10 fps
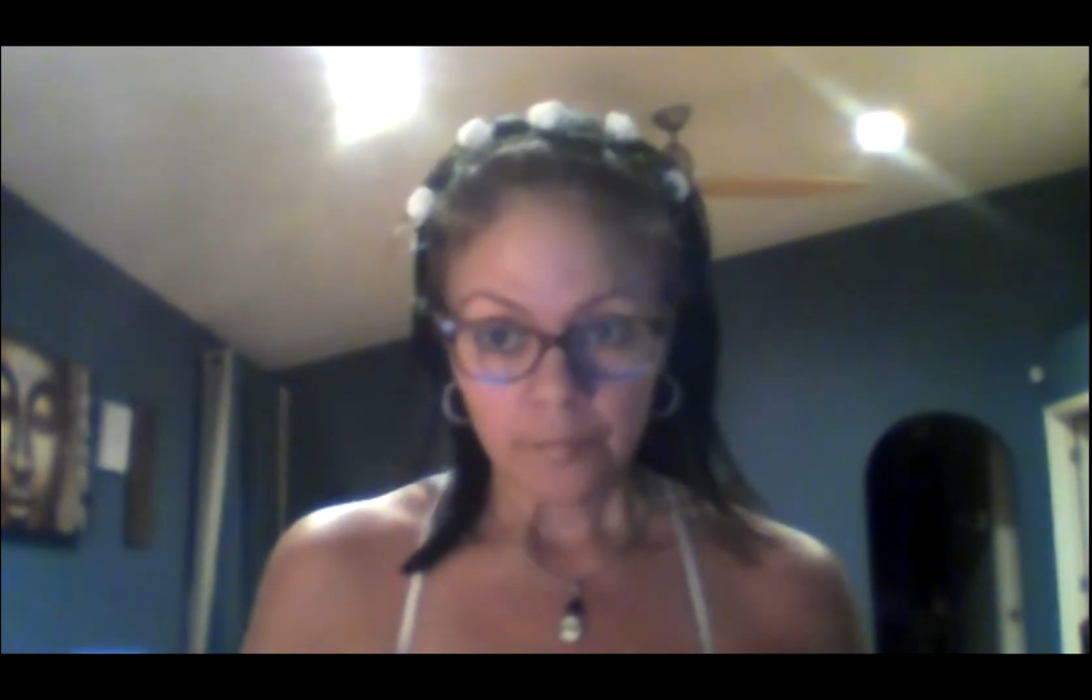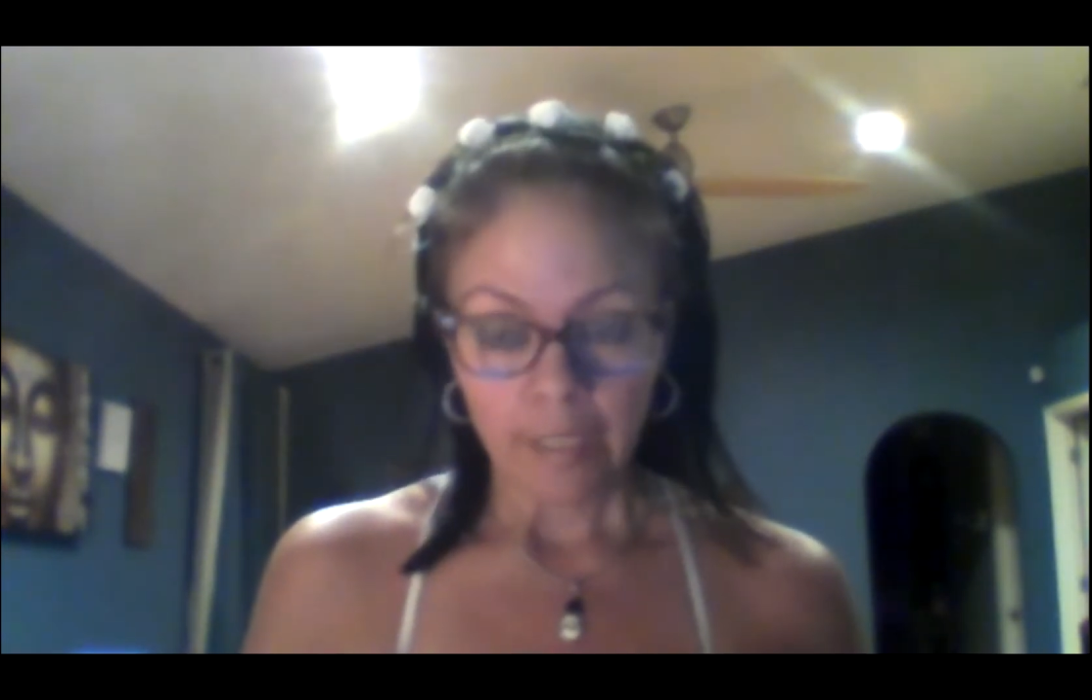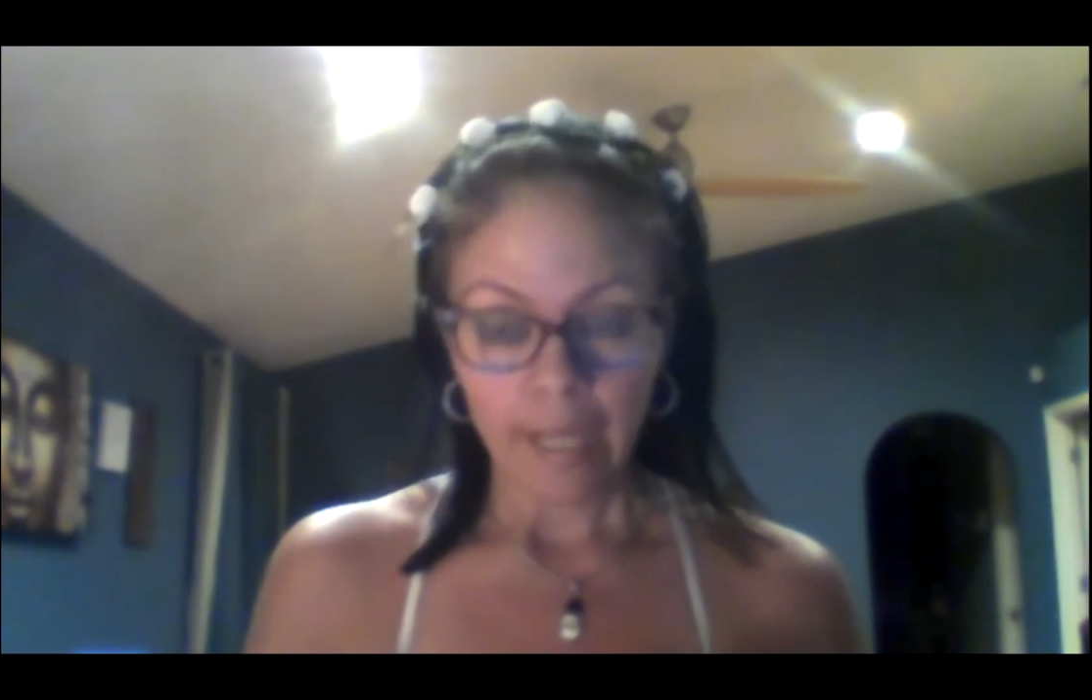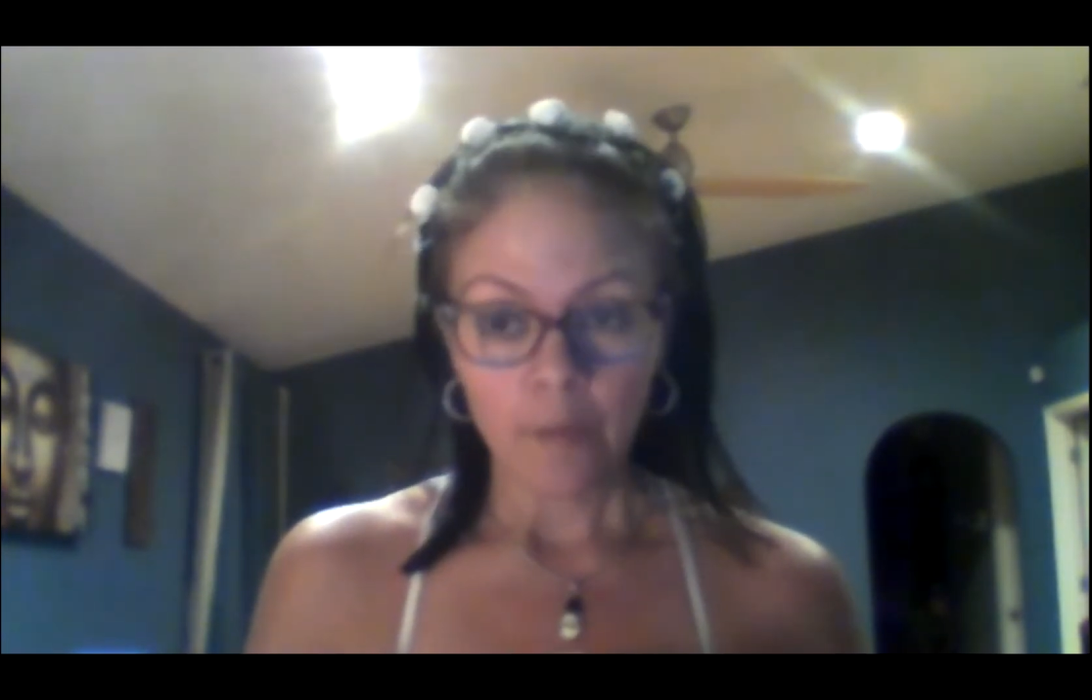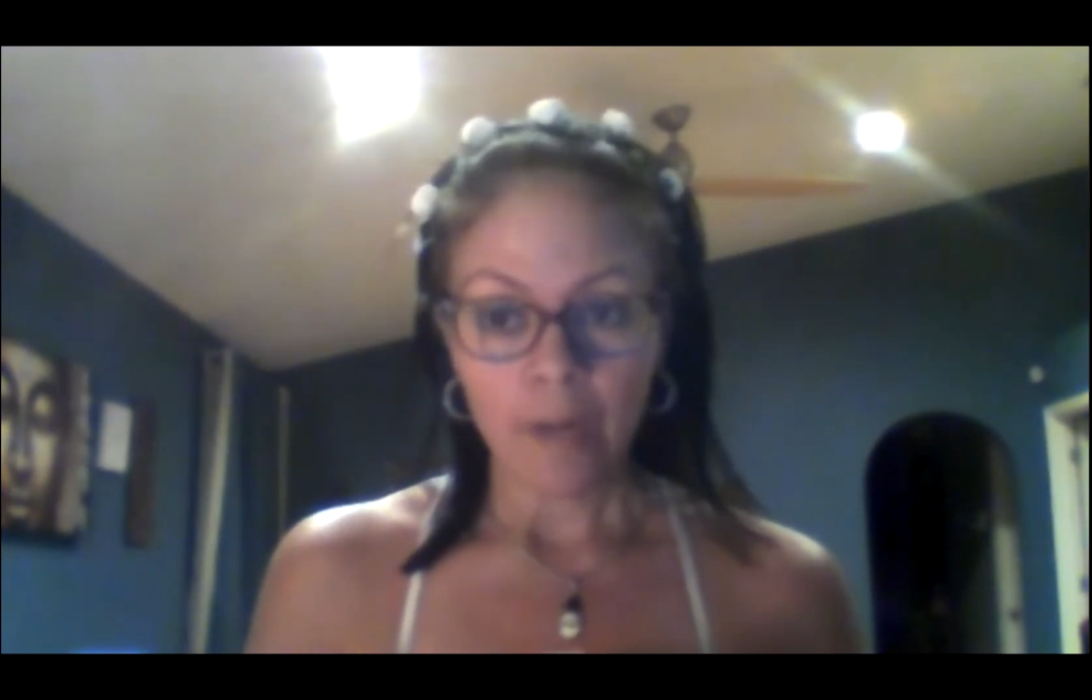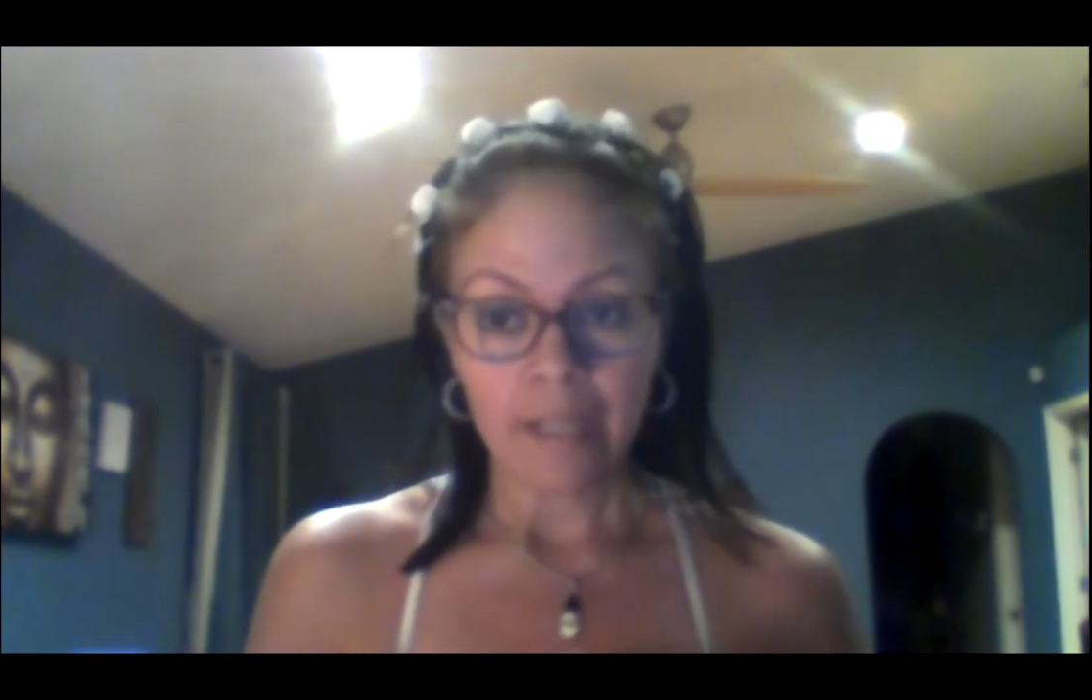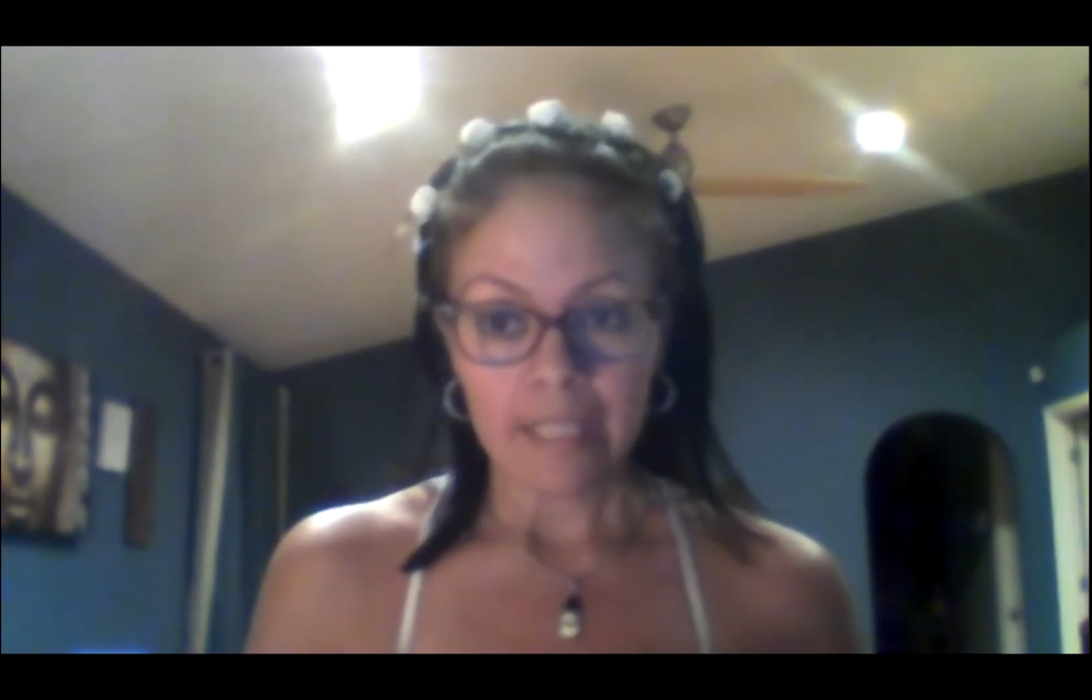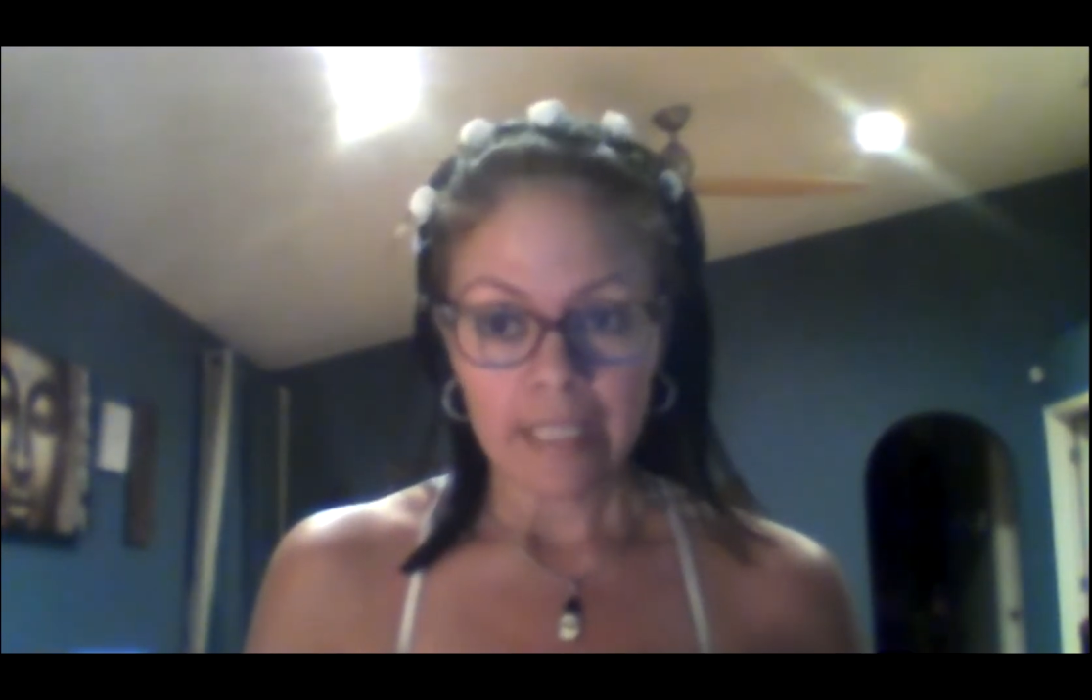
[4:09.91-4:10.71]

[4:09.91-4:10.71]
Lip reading: like Rodney